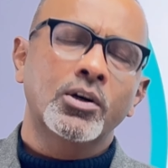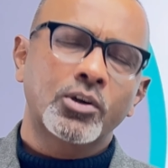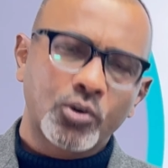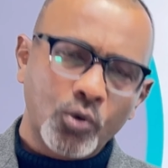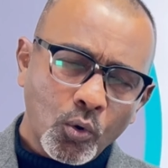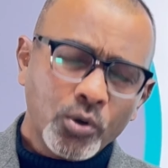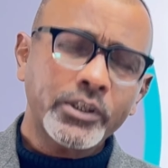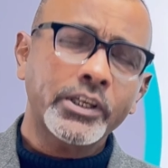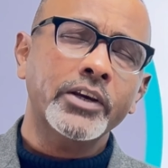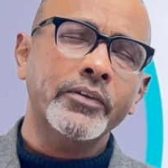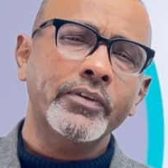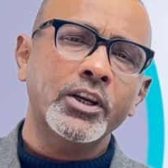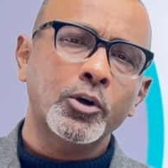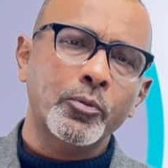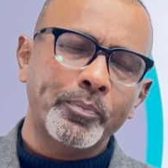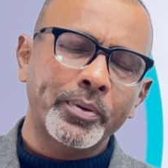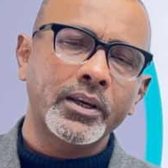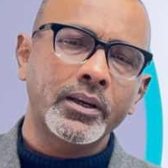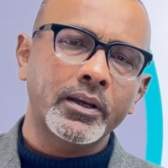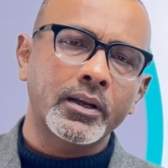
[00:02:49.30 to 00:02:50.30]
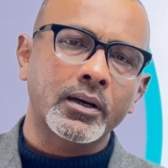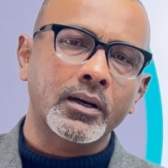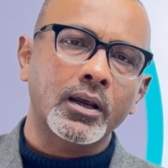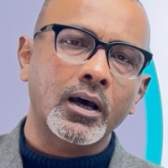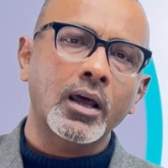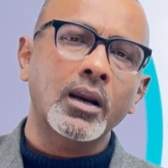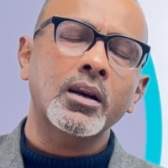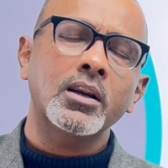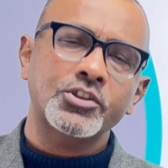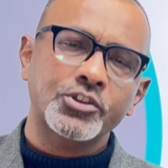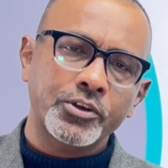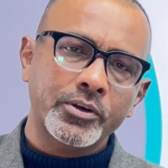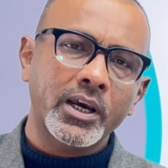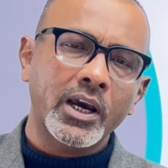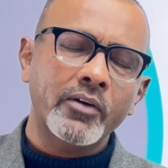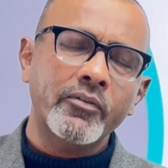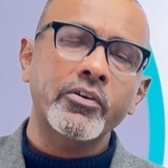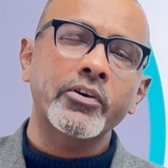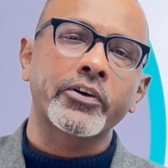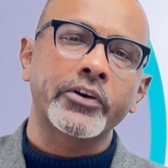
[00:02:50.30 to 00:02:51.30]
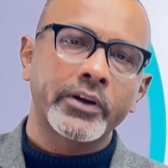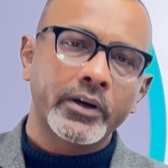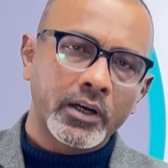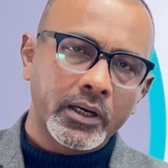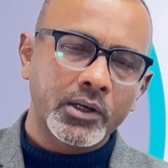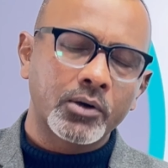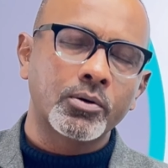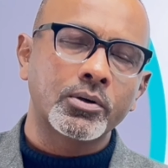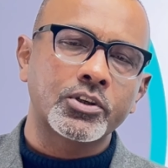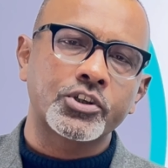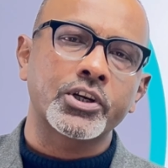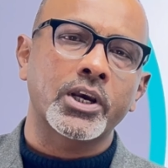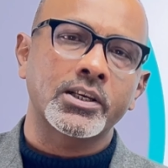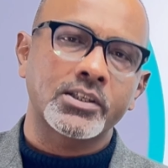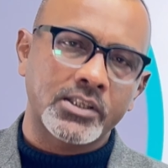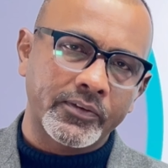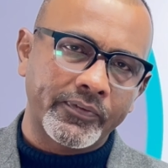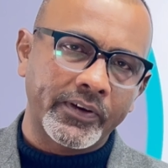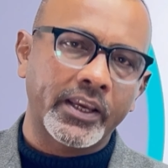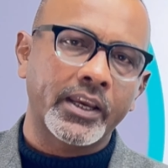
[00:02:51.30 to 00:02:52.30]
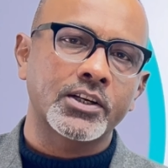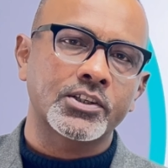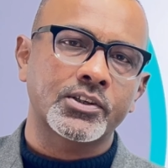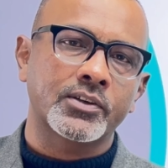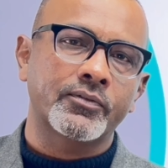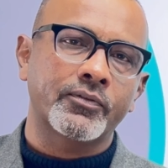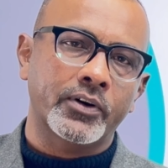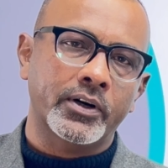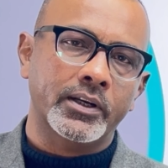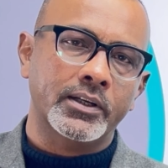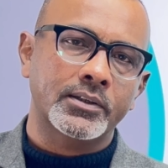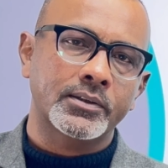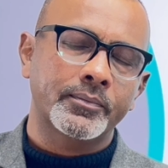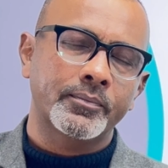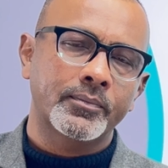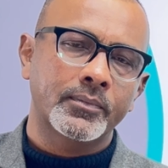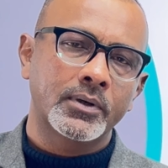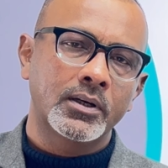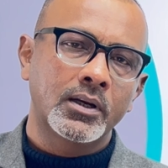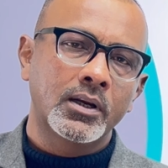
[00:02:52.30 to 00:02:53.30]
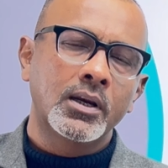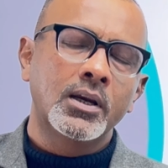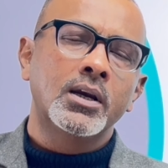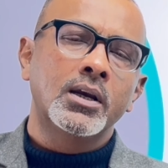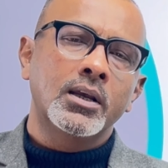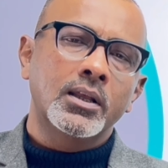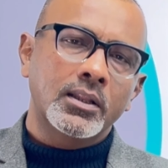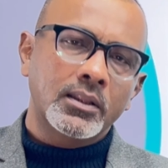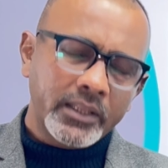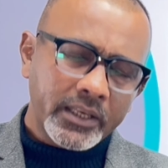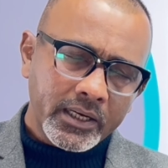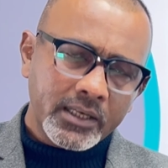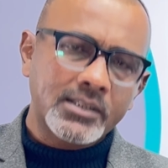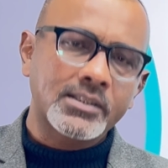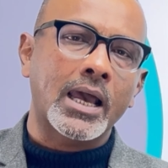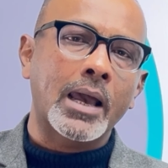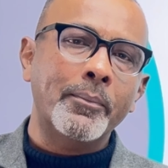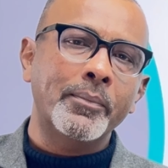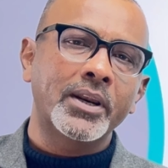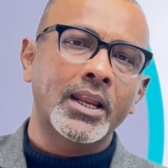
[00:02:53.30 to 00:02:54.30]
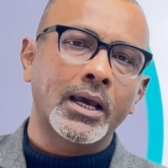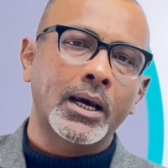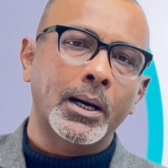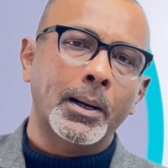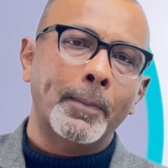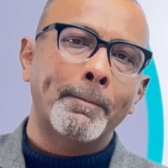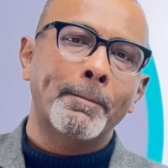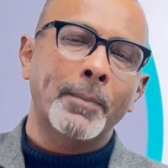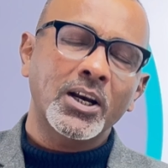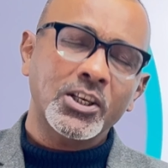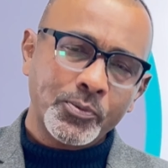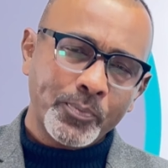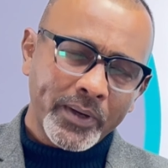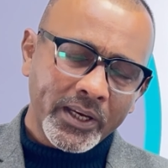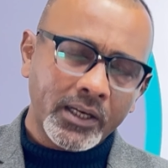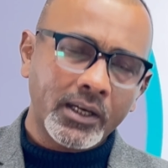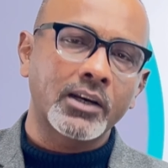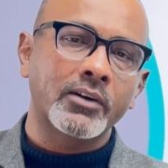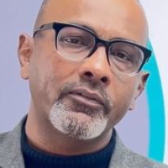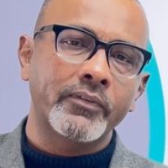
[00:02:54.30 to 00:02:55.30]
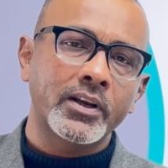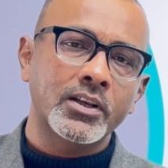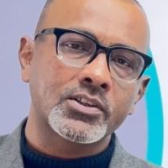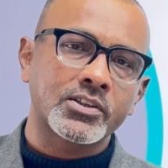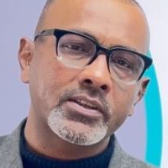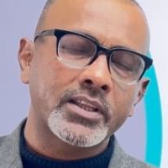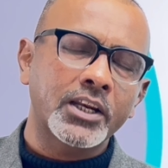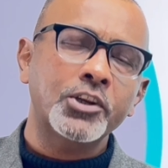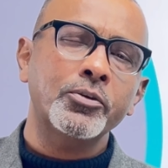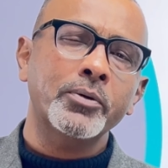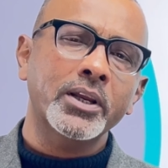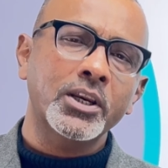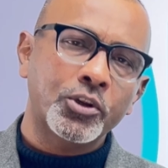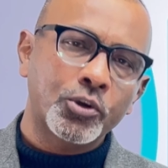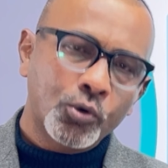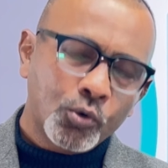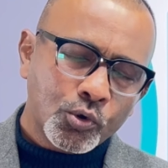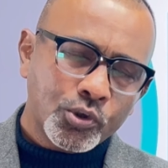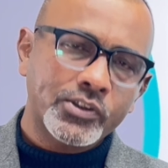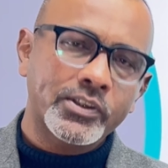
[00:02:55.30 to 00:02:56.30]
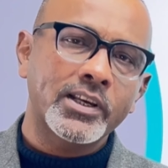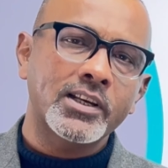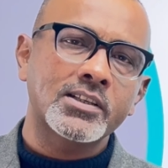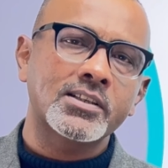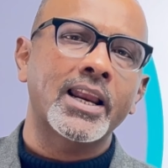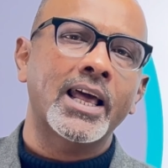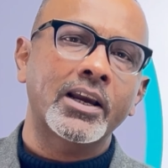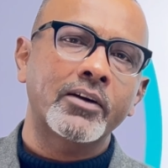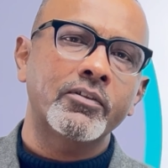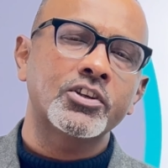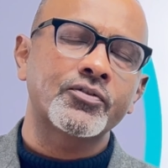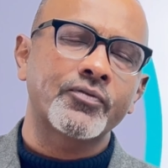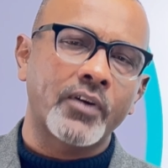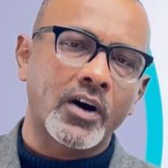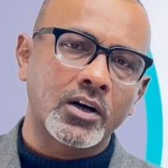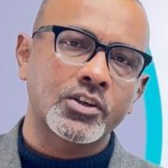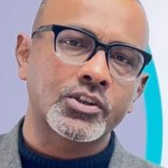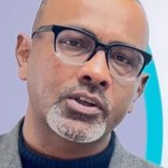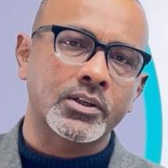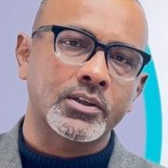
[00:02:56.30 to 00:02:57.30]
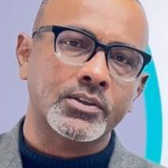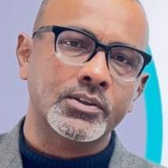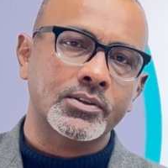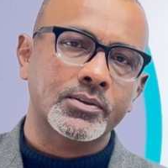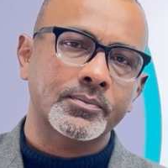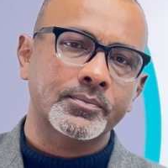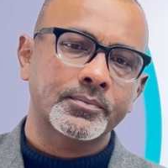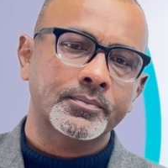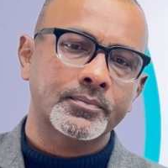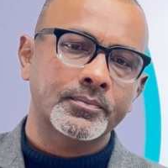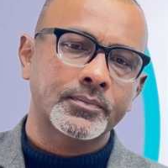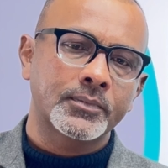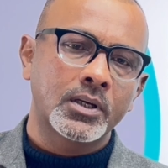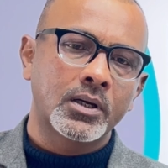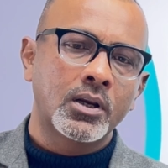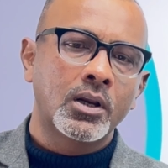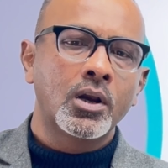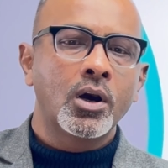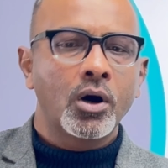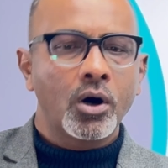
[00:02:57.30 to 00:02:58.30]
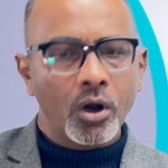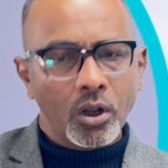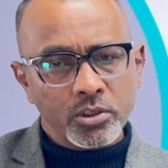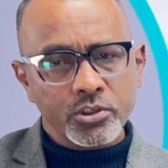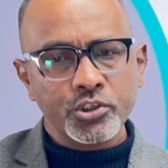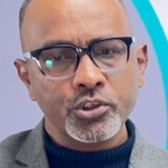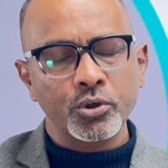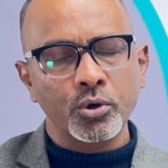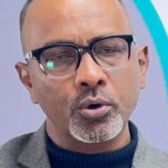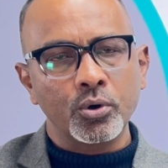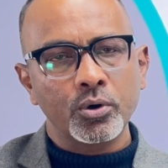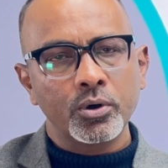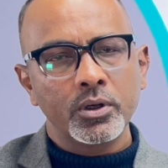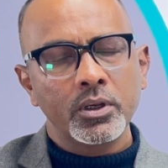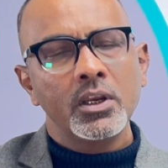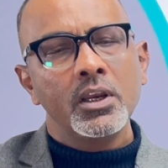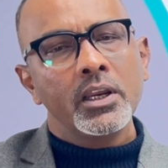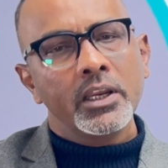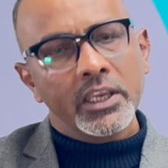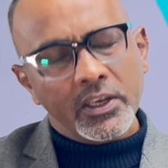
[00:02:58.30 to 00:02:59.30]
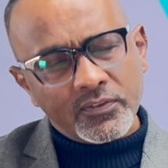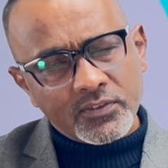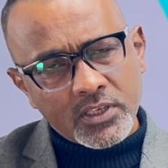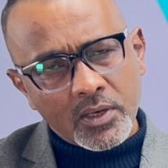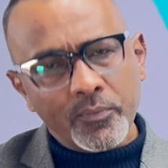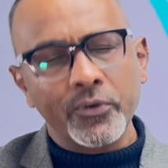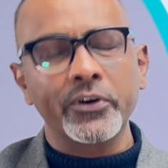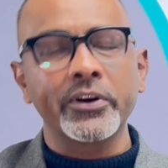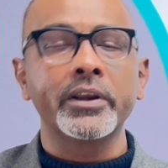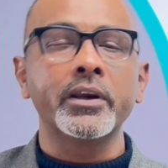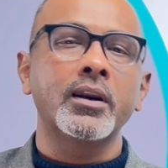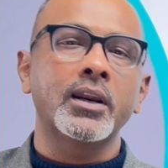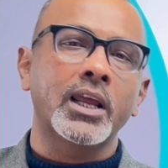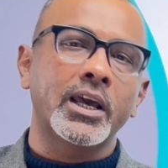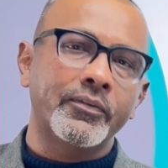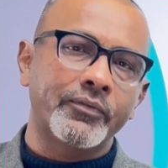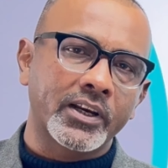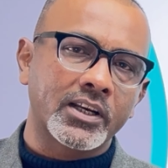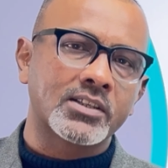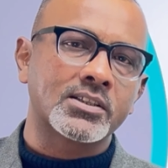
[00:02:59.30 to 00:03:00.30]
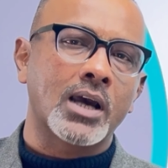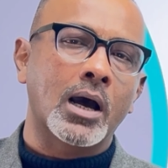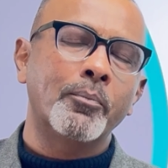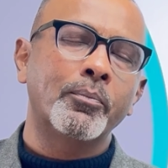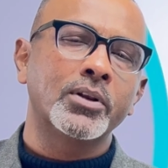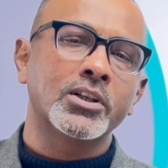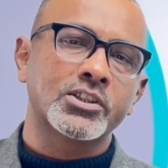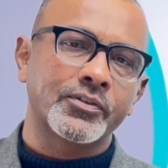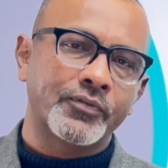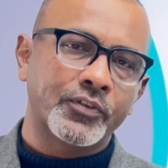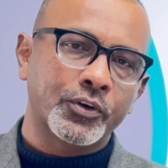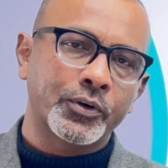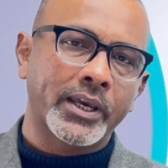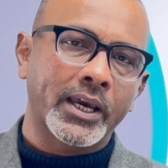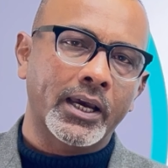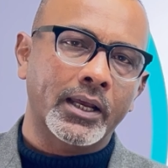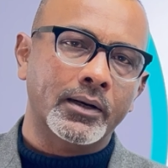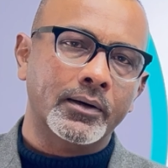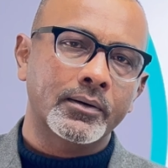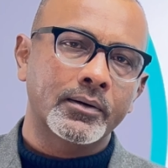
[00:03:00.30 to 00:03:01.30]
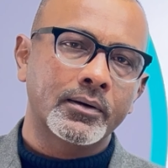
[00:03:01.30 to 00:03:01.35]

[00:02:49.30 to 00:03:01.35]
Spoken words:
Don't give an opinion unless you have a really good justification for it. The examiner must be convinced that you can use these language functions. Also, give some real-life examples if you can.